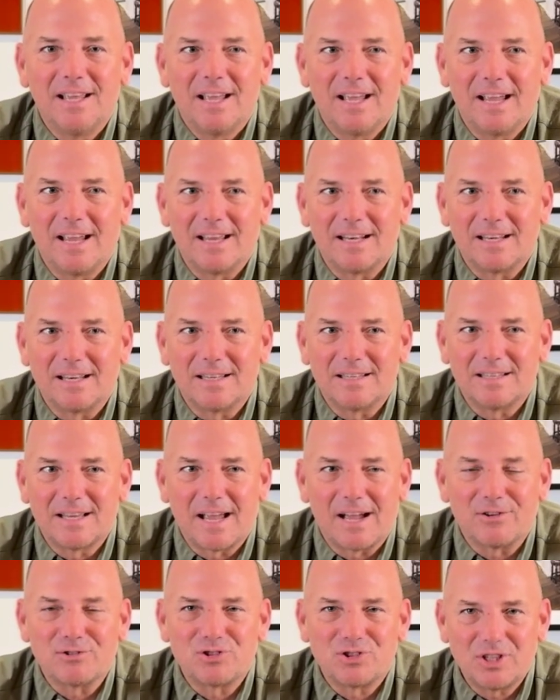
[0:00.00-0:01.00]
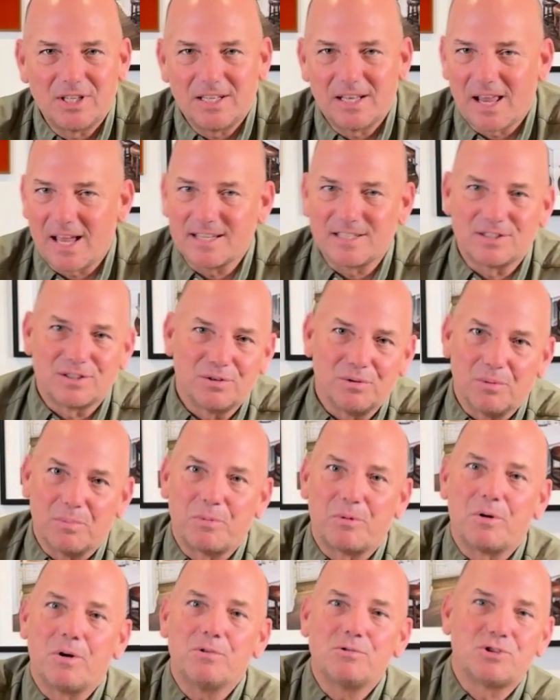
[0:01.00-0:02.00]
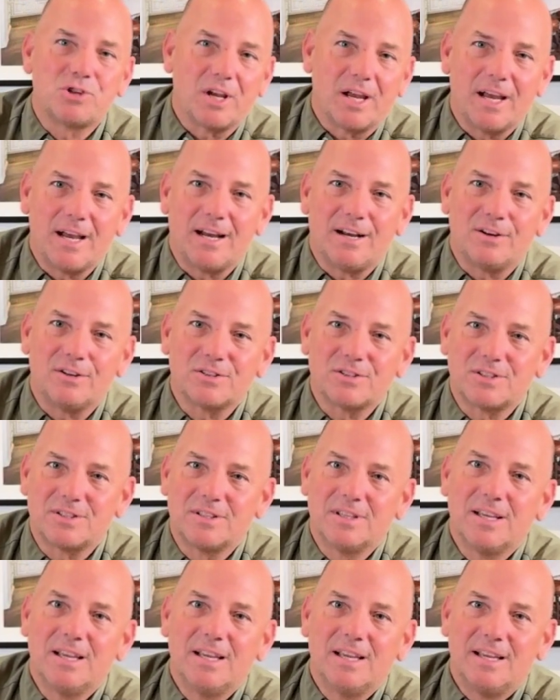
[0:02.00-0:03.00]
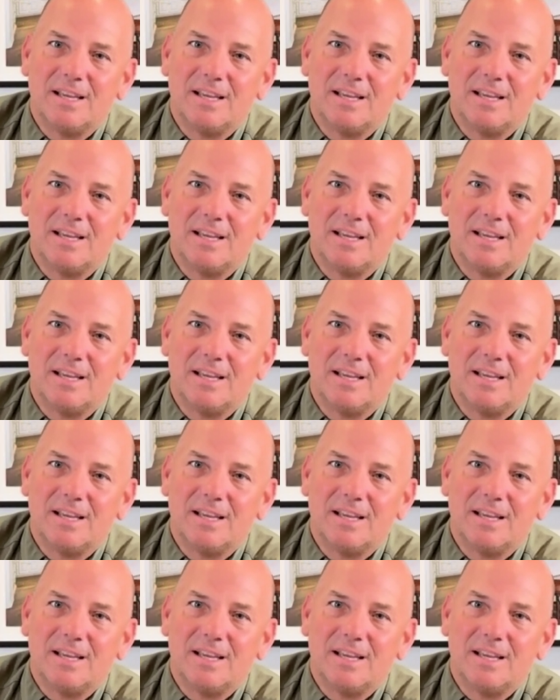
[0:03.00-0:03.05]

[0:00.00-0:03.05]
and how she likes to approach a house,